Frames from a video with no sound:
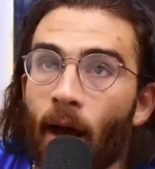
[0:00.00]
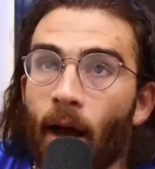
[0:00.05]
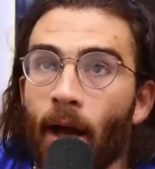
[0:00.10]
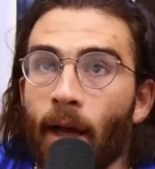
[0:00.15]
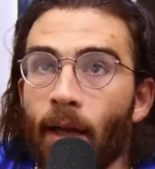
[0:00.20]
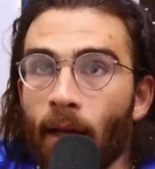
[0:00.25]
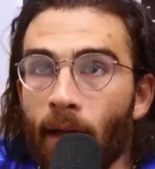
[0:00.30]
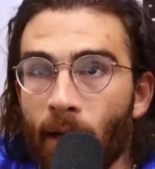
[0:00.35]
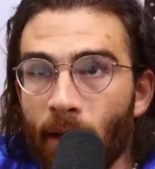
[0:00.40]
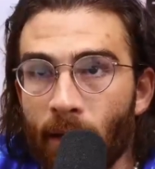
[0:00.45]
I
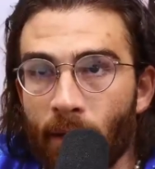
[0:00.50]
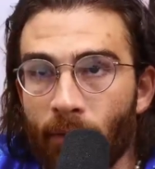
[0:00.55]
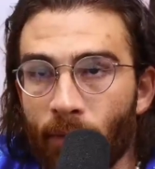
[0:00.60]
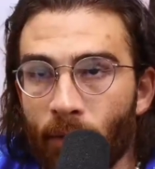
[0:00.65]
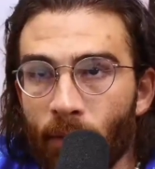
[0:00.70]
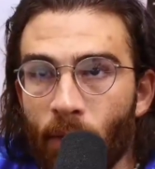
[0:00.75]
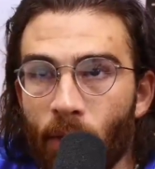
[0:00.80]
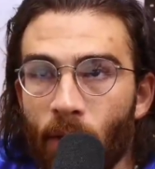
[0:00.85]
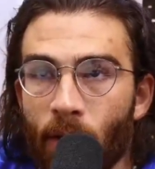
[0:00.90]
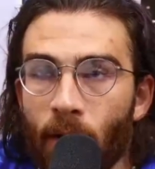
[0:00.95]
hate
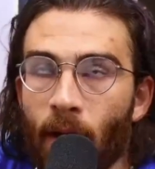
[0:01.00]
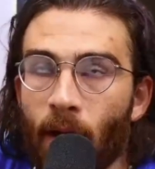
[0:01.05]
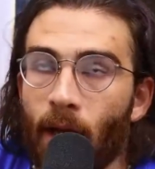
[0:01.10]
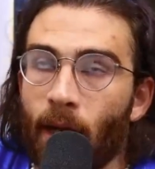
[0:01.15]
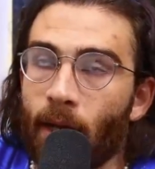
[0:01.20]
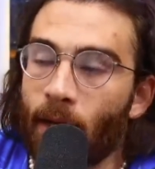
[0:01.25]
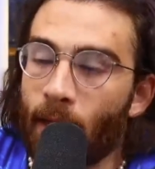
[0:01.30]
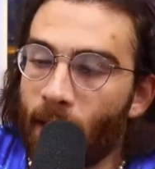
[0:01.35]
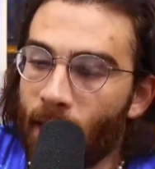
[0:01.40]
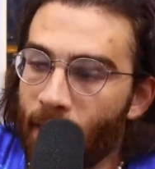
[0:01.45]
everyone.
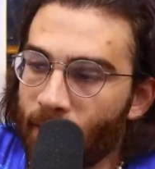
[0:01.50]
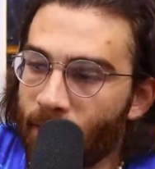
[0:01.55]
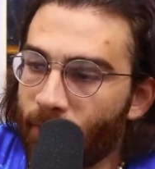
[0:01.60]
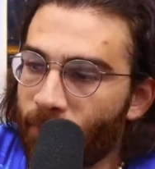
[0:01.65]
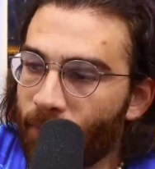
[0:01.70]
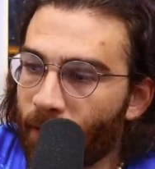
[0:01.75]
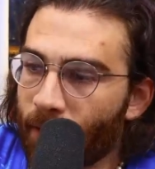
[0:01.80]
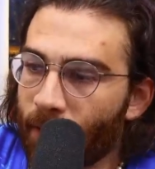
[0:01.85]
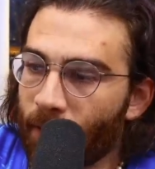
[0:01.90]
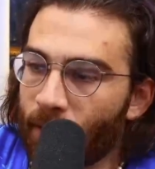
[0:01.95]
I hate the
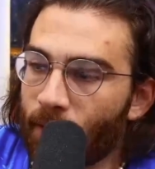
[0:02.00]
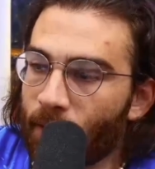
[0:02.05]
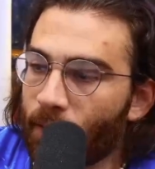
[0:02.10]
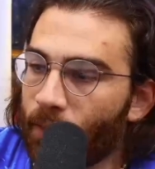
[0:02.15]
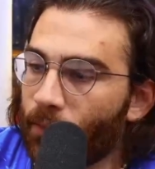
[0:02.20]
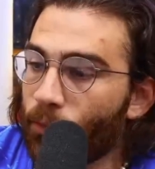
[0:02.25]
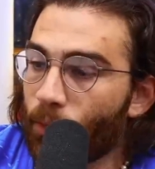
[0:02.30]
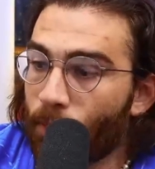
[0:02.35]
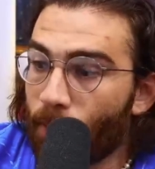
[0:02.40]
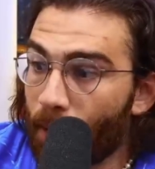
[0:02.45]
fucking
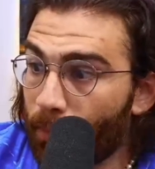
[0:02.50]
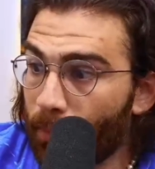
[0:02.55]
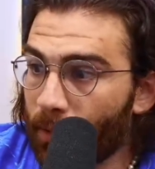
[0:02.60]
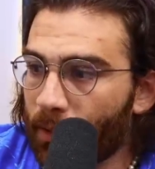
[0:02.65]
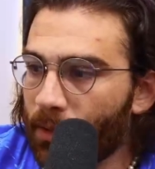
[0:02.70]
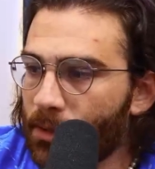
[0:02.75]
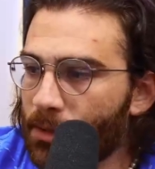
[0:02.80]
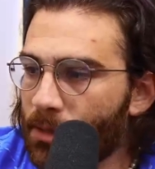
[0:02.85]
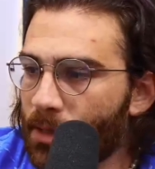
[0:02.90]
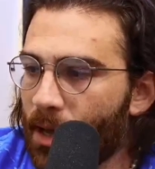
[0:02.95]

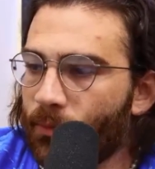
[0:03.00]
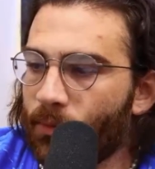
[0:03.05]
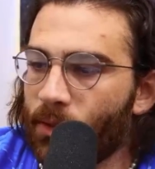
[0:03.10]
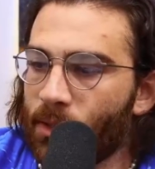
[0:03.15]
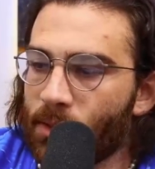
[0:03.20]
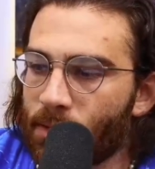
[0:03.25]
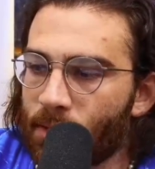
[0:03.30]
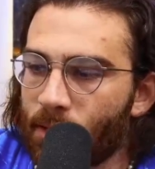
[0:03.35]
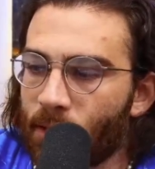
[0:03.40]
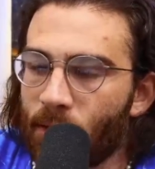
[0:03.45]
Republicans,
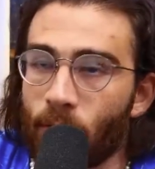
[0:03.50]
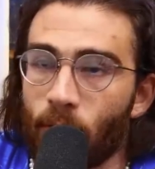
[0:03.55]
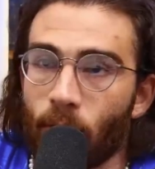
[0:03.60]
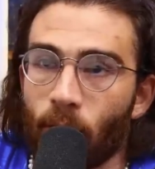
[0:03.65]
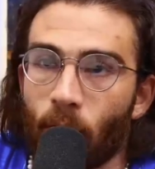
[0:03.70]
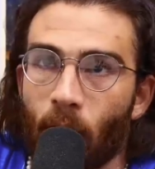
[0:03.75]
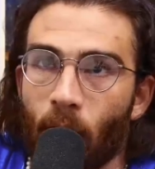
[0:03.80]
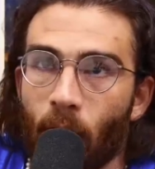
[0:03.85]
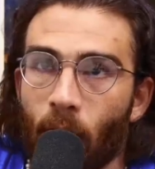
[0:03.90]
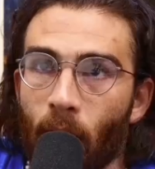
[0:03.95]
obviously,
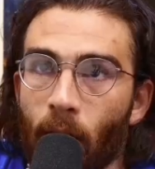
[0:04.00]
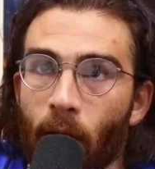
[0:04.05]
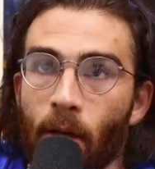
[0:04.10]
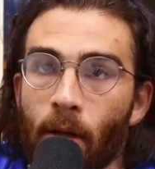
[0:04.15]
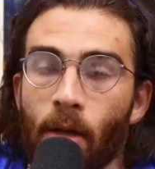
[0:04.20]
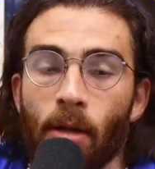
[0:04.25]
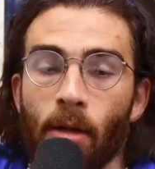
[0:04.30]
who are